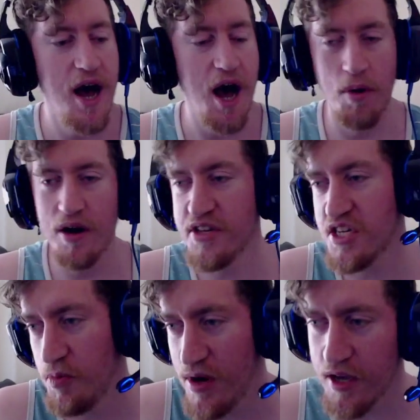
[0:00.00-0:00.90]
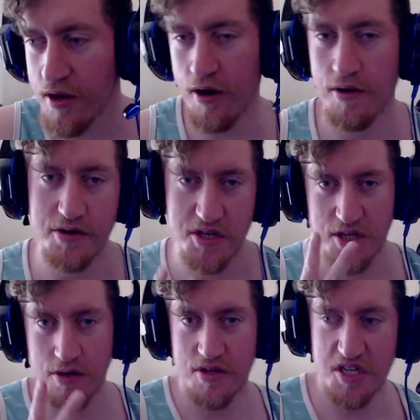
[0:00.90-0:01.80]
I wanted the Suica card. this
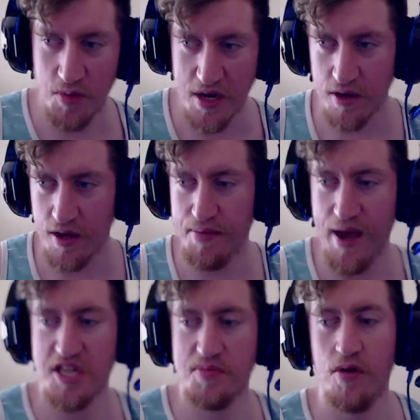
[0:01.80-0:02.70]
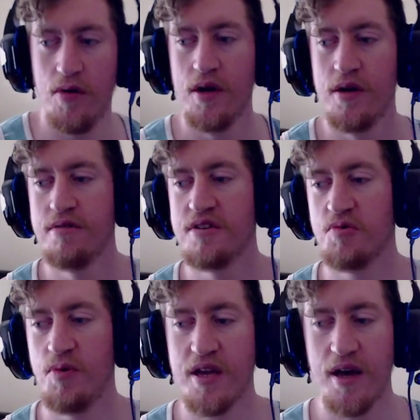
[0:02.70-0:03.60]
too. Suica and Pasmo.
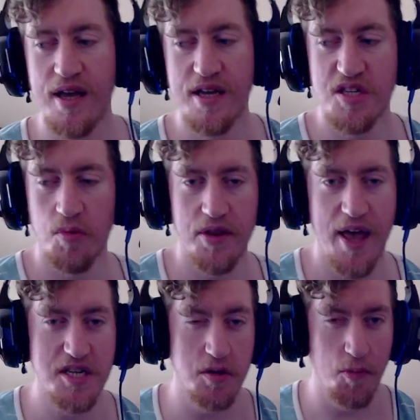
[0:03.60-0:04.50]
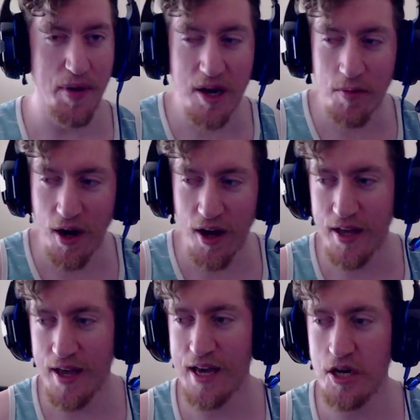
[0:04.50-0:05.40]
Suica is the one that has a little penguin on it,
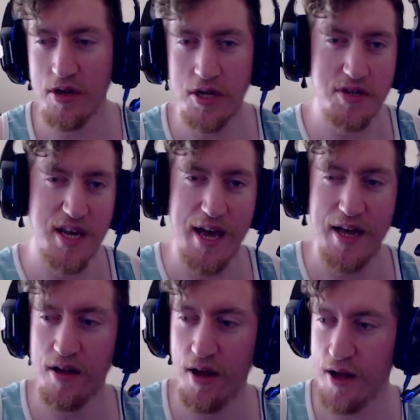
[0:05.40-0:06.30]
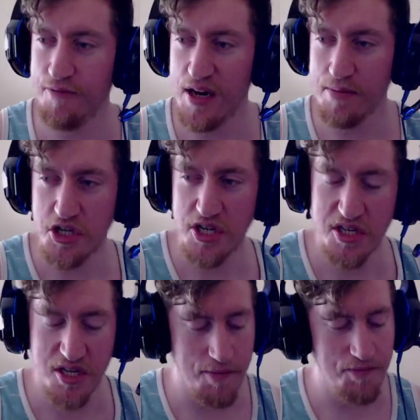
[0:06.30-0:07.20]
and you can use it at uh, vending machines
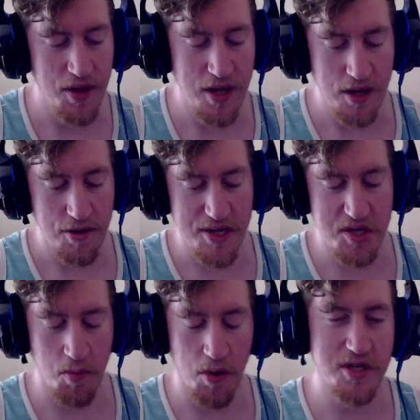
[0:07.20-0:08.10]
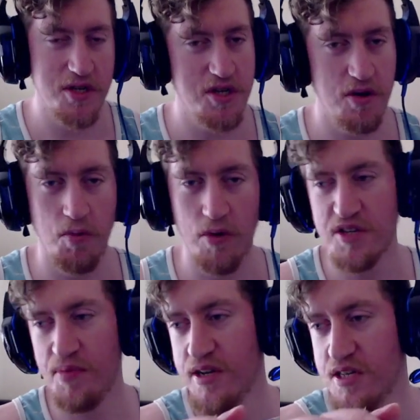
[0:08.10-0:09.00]
some. This one works on certain ones,
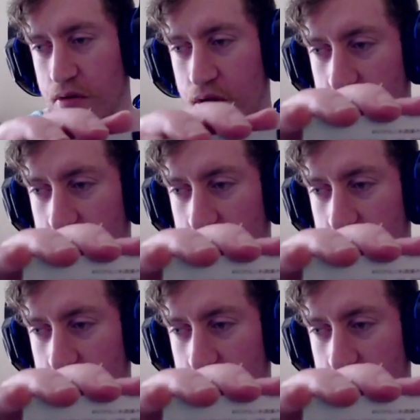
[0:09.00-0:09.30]
but it's a little